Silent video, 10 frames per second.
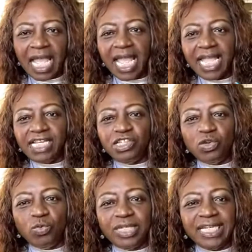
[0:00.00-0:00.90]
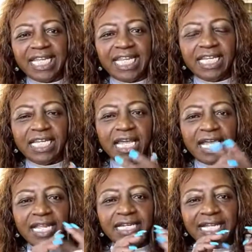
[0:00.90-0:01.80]
And you would need
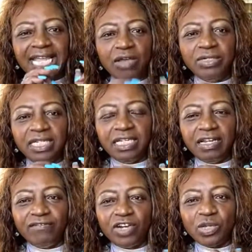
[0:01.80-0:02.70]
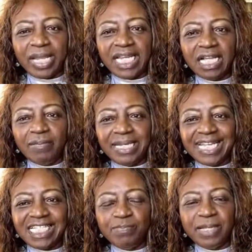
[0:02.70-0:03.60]
an accounting done for your income and
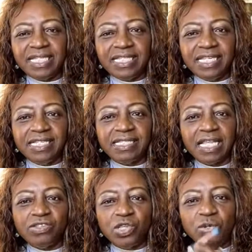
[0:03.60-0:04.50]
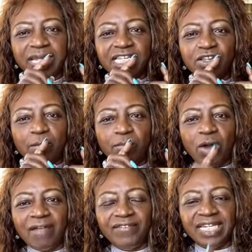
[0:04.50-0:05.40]
expenses so you can get your
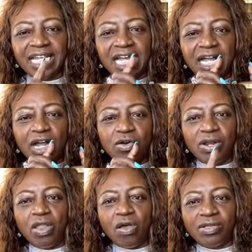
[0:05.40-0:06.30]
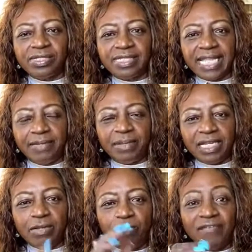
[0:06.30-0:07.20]
profit or loss
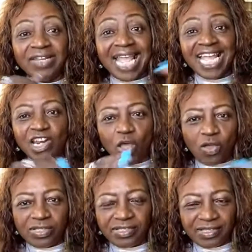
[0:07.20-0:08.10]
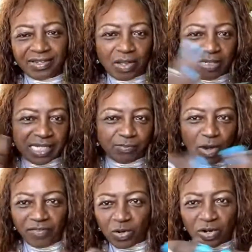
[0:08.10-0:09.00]
statement, your profit and loss, it says
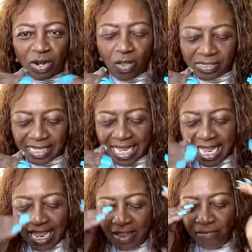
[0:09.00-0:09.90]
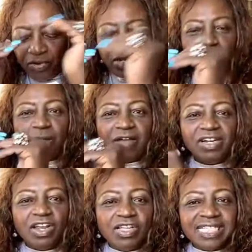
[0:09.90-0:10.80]
profit or loss, for your profit
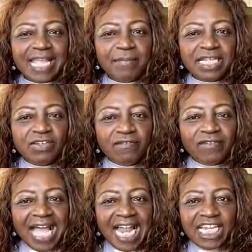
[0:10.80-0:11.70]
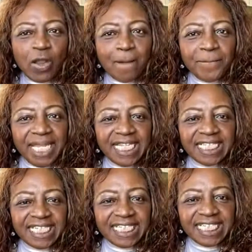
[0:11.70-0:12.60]
or loss statement to file your
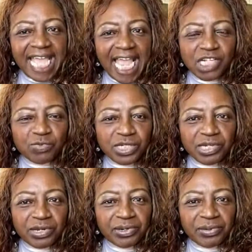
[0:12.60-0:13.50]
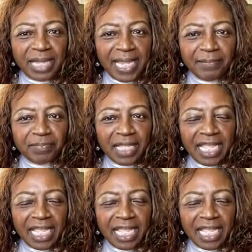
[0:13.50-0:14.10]
business tax return. Okay,